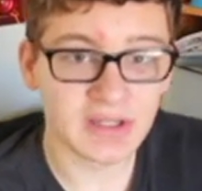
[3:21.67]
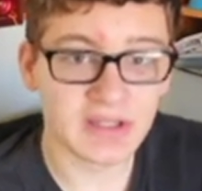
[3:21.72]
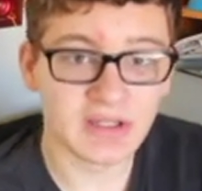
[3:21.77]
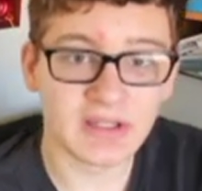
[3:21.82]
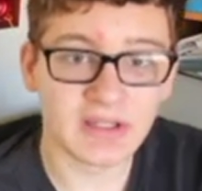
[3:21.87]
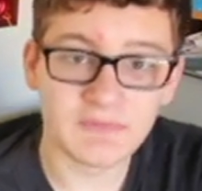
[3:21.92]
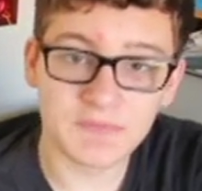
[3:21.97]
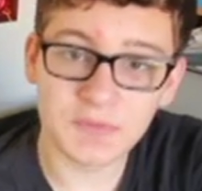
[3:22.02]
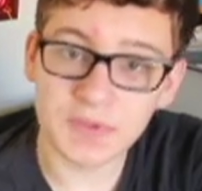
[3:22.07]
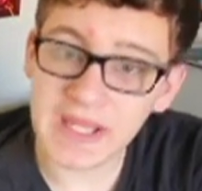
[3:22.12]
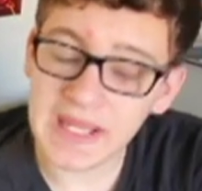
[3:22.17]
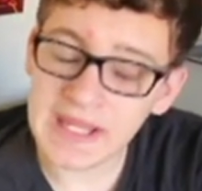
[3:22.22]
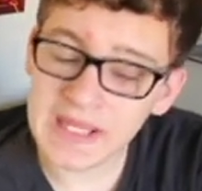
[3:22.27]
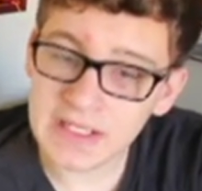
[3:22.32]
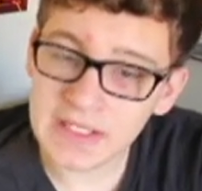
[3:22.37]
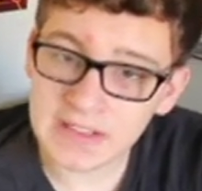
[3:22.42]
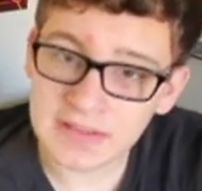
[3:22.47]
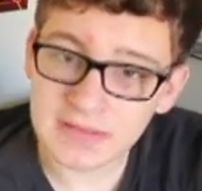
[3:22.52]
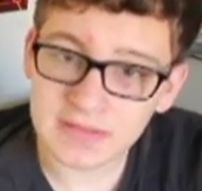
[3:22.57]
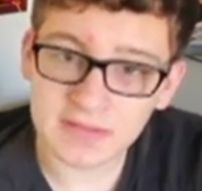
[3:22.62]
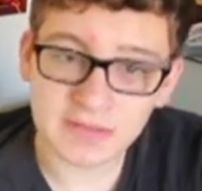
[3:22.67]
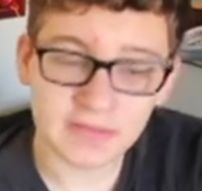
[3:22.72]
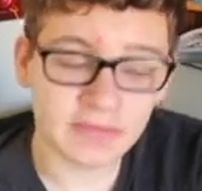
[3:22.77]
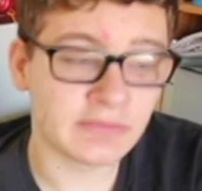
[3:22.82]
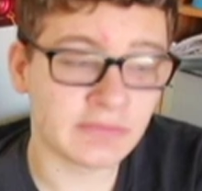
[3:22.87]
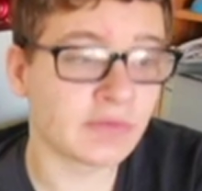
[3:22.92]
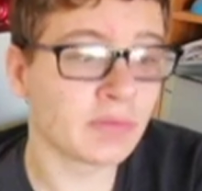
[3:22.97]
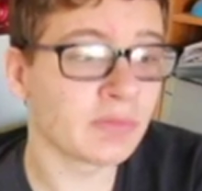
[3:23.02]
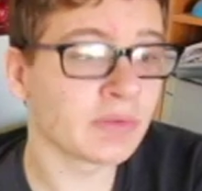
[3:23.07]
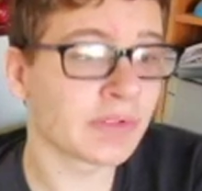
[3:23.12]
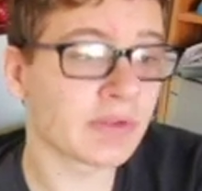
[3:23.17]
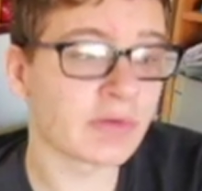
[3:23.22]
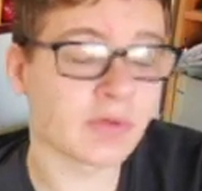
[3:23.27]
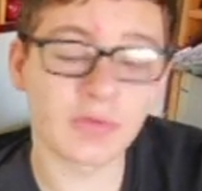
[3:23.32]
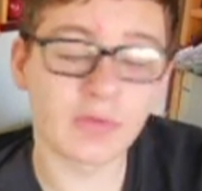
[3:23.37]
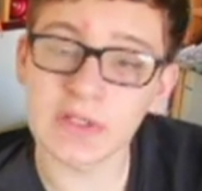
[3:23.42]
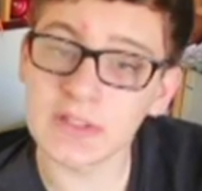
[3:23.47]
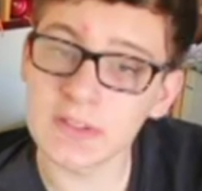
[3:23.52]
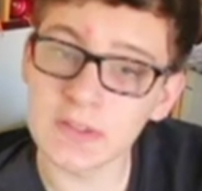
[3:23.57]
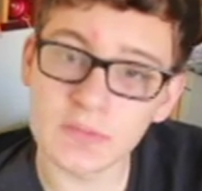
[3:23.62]
If you can, you do a little
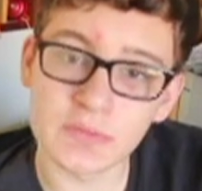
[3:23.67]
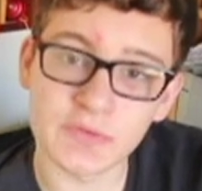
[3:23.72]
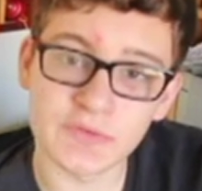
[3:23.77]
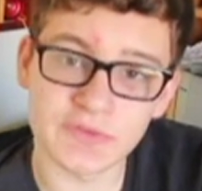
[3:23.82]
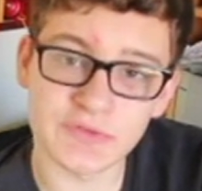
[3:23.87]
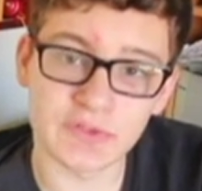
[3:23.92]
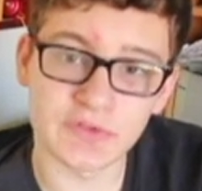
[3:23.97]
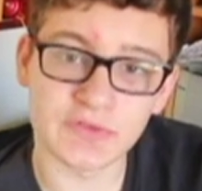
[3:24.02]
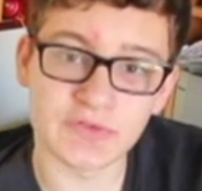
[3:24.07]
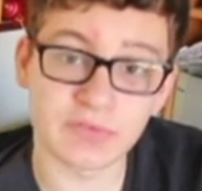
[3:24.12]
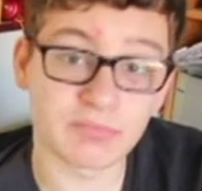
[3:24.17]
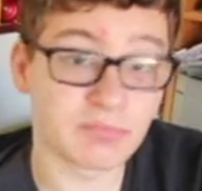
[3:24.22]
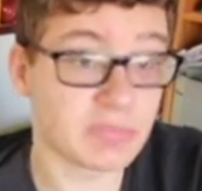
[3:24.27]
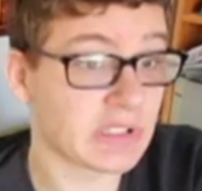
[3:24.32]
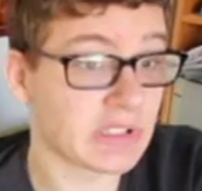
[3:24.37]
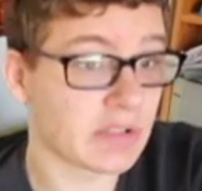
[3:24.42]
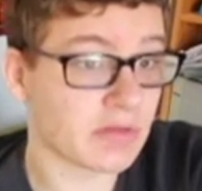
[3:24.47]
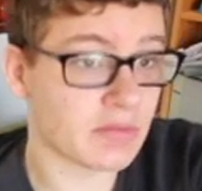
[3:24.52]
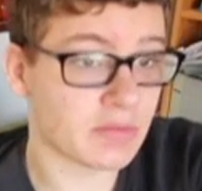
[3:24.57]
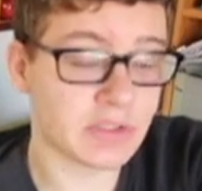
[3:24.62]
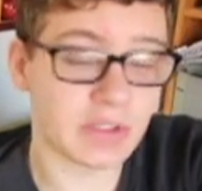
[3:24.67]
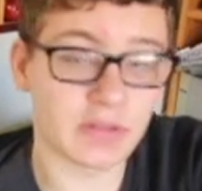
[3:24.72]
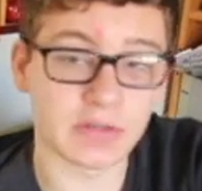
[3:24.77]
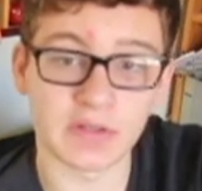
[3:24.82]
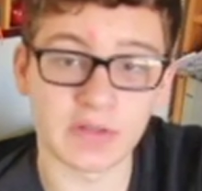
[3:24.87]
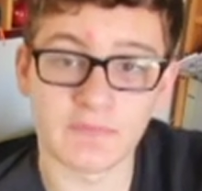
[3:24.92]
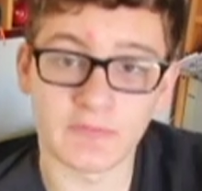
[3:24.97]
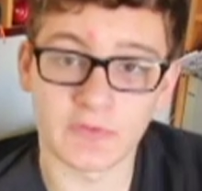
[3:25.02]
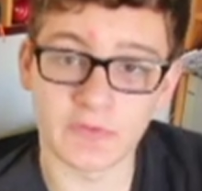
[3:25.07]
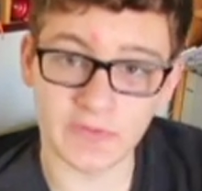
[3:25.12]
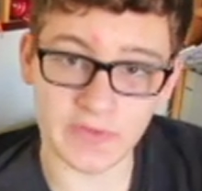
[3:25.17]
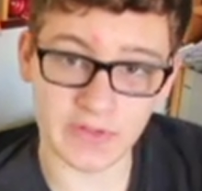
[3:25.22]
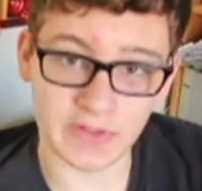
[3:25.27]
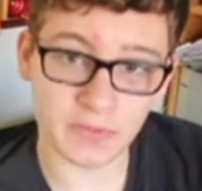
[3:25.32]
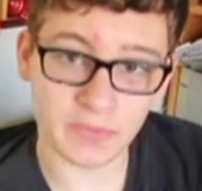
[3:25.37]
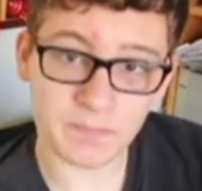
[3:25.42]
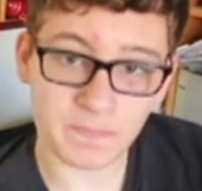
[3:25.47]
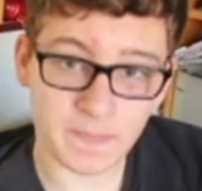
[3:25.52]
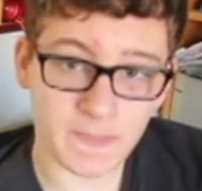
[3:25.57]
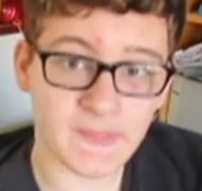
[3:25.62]
quick Google search, beginner yo-yo for
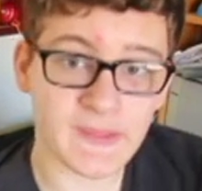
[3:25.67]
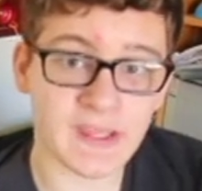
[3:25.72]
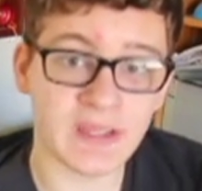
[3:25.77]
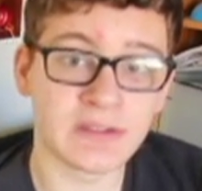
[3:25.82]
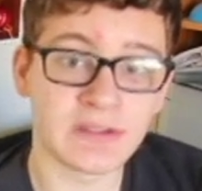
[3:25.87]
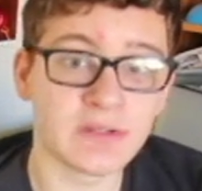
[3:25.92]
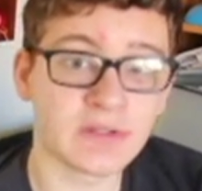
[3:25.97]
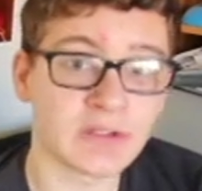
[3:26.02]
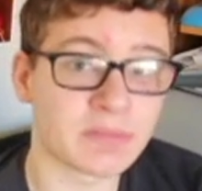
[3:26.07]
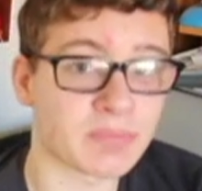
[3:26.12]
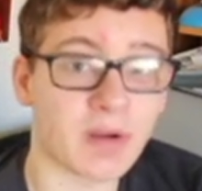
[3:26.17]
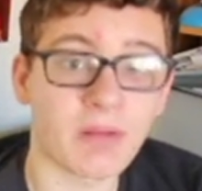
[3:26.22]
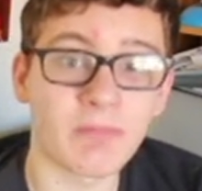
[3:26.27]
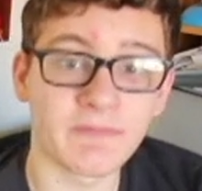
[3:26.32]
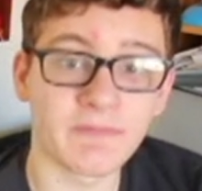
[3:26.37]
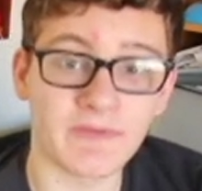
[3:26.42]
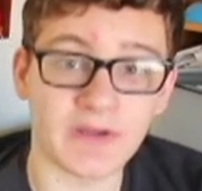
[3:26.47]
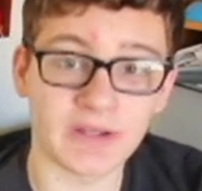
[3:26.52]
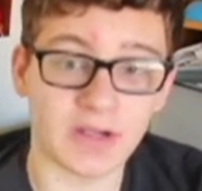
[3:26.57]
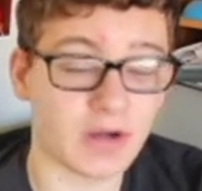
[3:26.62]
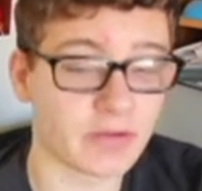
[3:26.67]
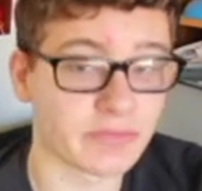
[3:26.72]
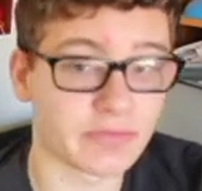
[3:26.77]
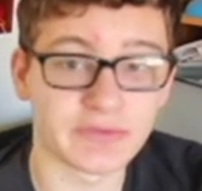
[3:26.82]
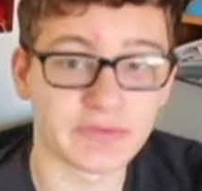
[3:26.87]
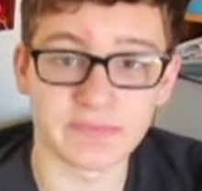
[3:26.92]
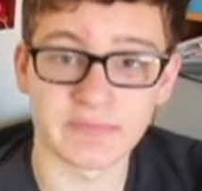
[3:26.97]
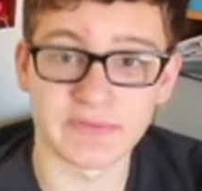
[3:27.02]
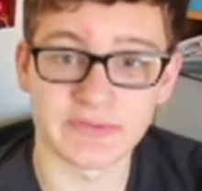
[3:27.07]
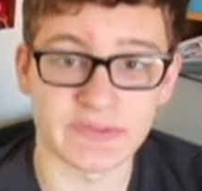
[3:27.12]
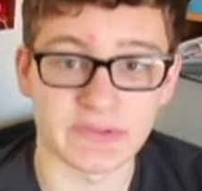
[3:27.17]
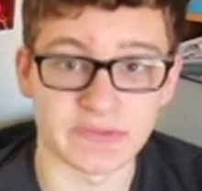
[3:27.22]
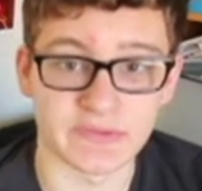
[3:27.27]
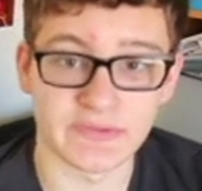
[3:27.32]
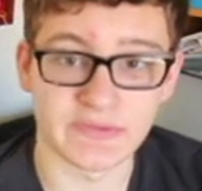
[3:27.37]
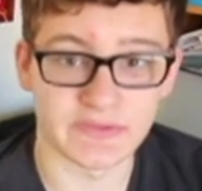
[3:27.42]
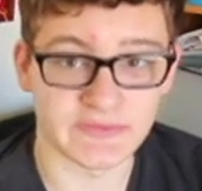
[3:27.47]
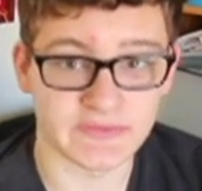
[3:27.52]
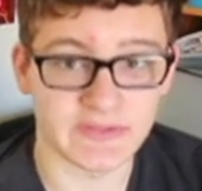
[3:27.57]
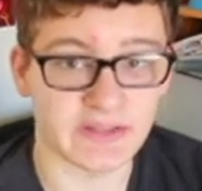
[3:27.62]
sale, and you can probably find hundreds of
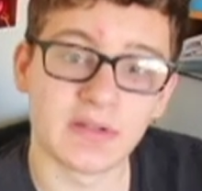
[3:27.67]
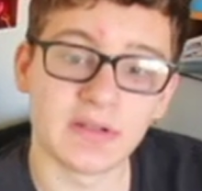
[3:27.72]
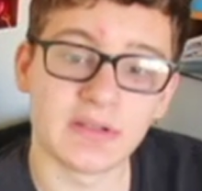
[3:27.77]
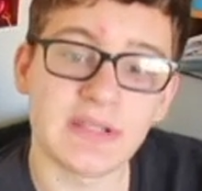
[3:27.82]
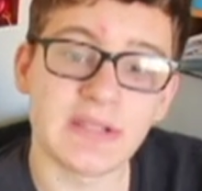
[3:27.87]
results in seconds.